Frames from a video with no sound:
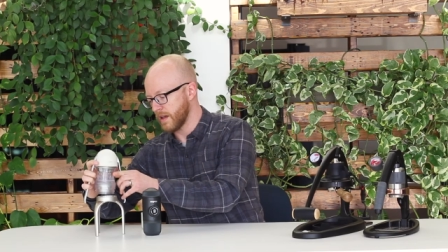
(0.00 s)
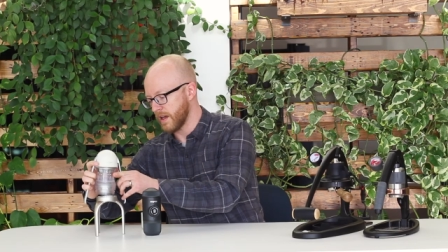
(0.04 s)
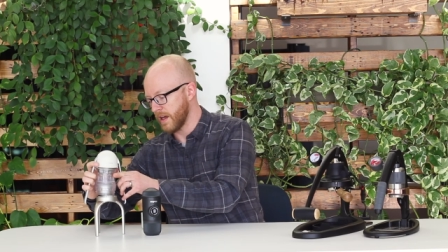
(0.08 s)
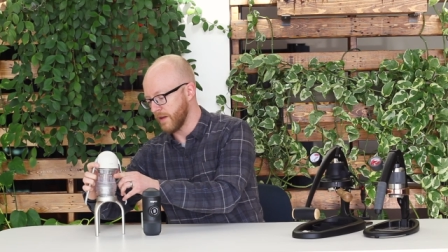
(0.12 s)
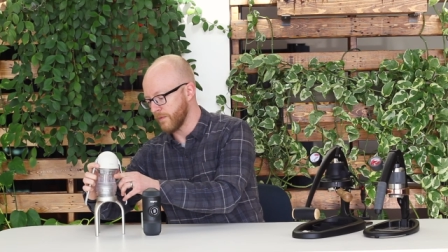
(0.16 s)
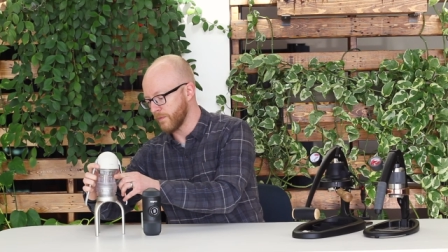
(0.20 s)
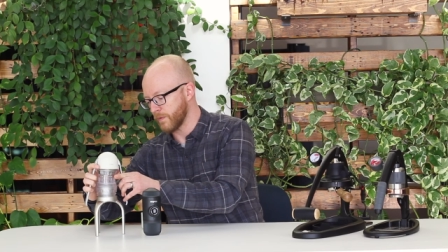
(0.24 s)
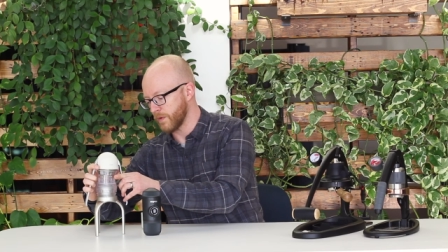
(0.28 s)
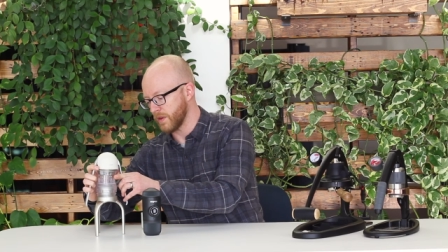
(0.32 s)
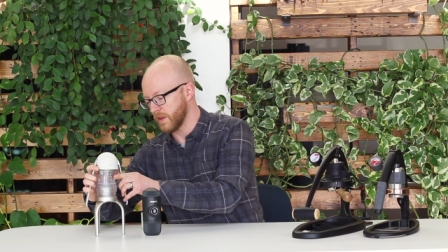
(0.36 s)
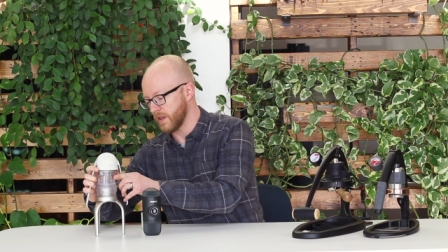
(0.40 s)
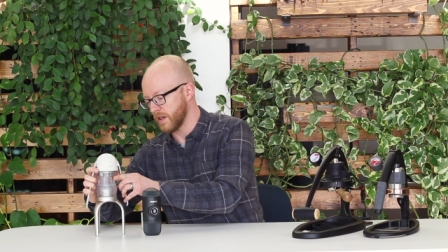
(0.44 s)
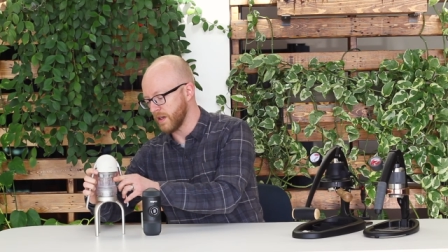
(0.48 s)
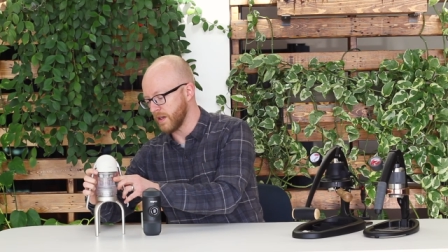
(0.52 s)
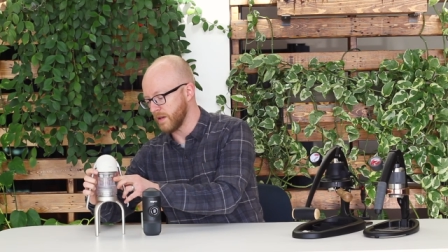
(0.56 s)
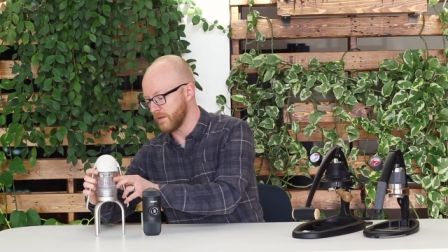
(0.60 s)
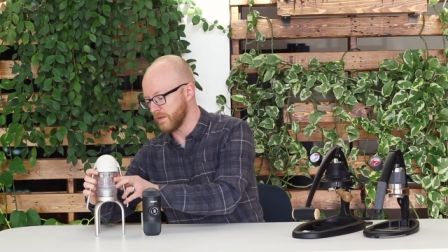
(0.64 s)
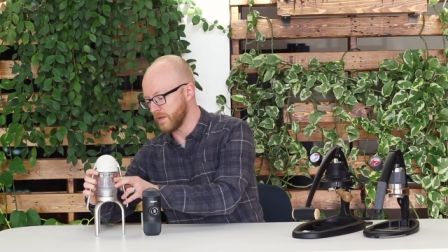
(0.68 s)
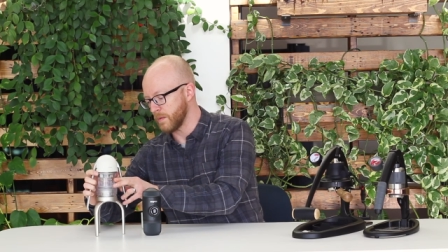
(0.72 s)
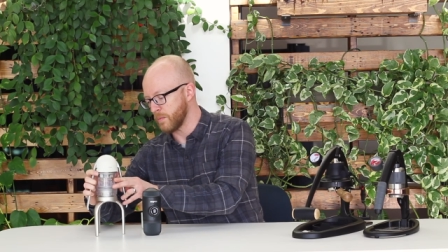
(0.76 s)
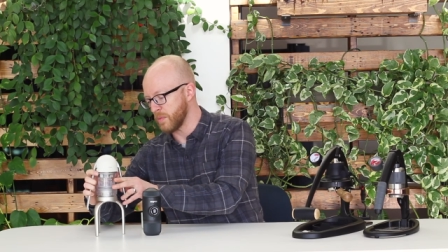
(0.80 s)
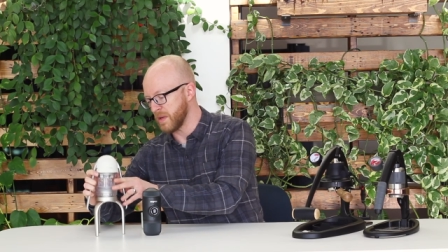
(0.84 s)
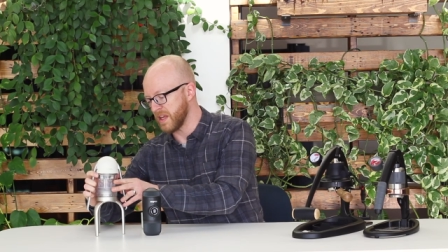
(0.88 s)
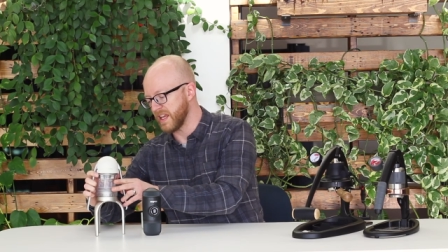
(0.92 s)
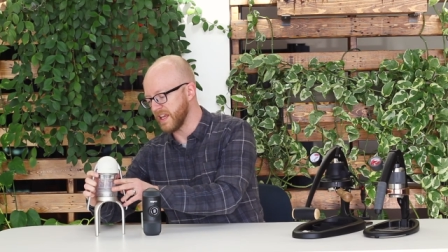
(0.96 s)
uh, for the,
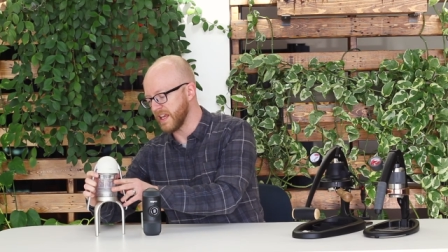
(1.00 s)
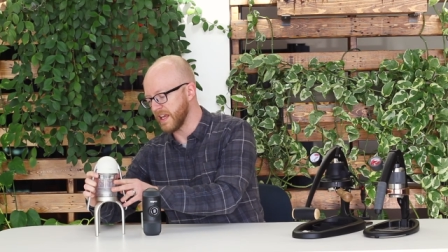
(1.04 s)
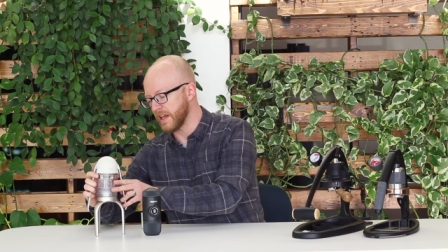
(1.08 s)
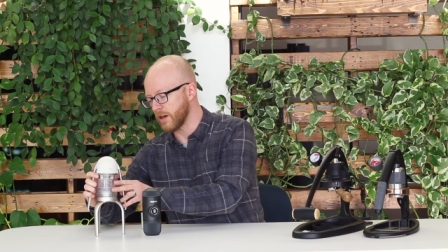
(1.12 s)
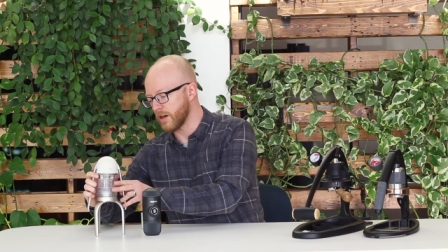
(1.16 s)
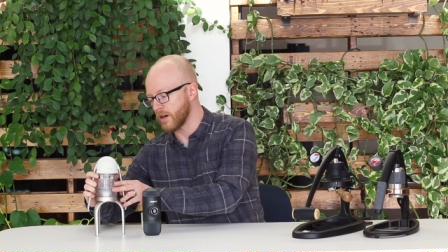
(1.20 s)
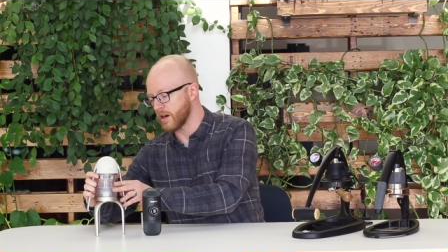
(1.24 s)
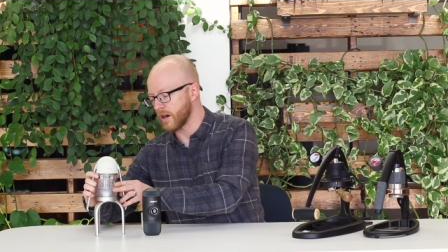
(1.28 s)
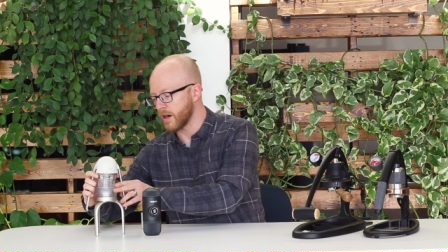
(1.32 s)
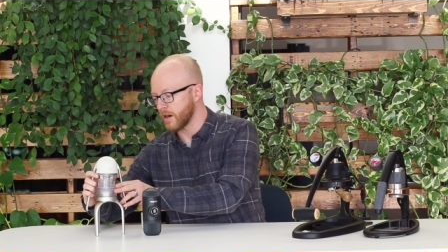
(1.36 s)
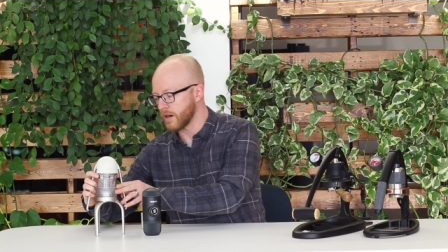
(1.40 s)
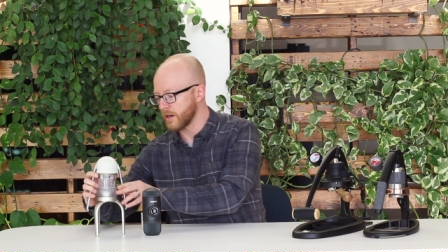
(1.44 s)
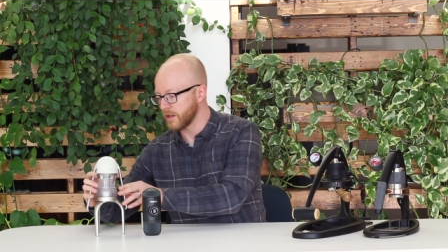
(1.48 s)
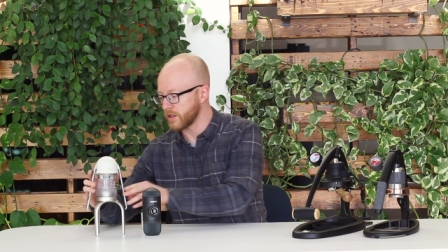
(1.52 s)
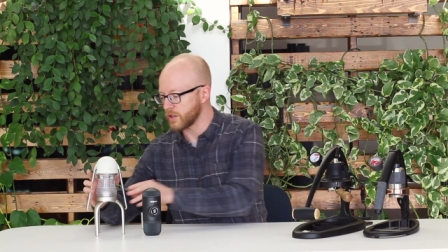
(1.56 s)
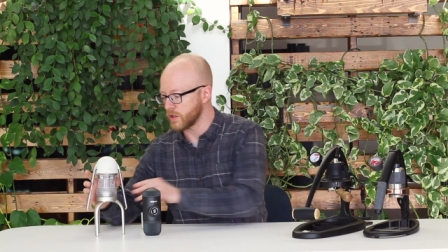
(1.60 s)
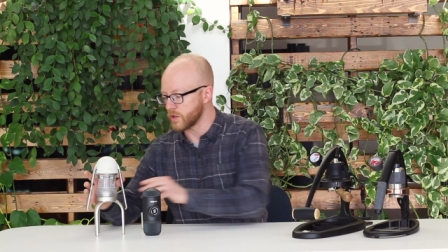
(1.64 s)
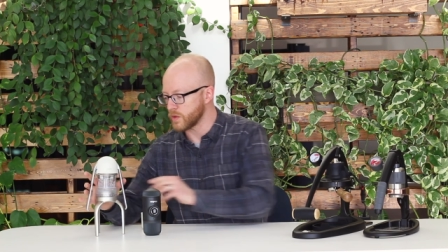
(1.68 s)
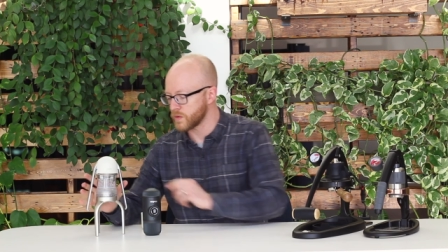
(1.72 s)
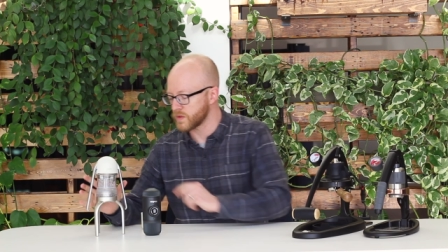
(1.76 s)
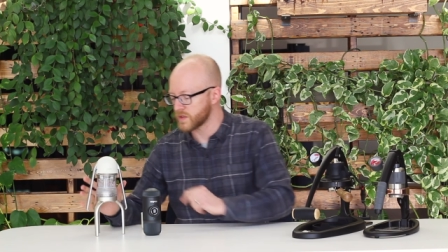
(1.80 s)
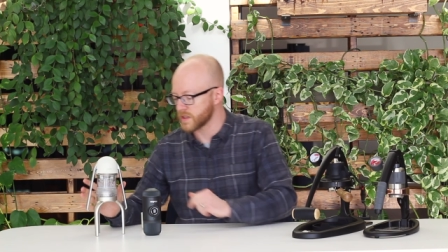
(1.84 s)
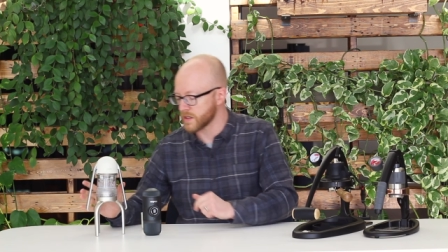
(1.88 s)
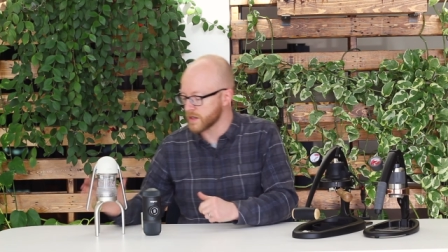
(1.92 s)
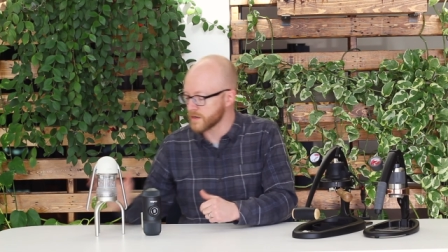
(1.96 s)
the beginner
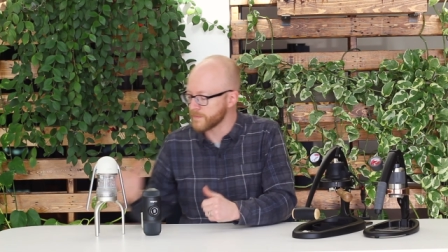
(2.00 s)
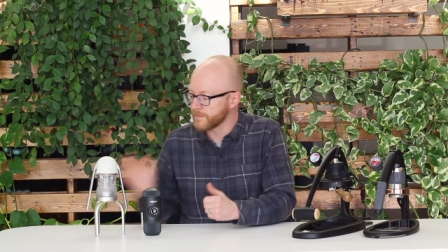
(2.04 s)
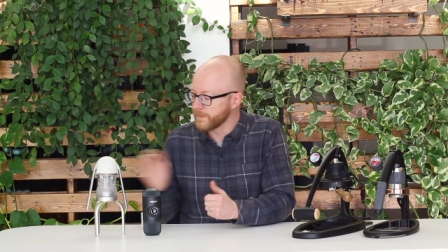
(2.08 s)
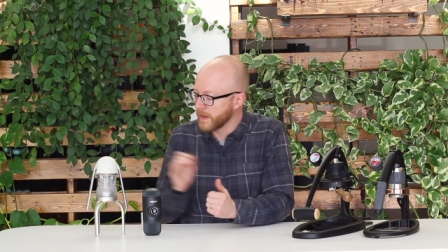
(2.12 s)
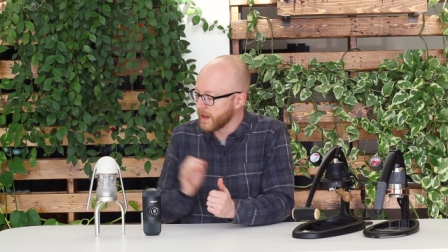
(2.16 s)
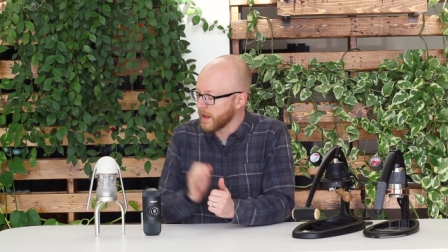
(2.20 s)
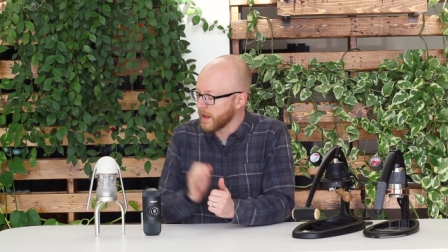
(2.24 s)
user.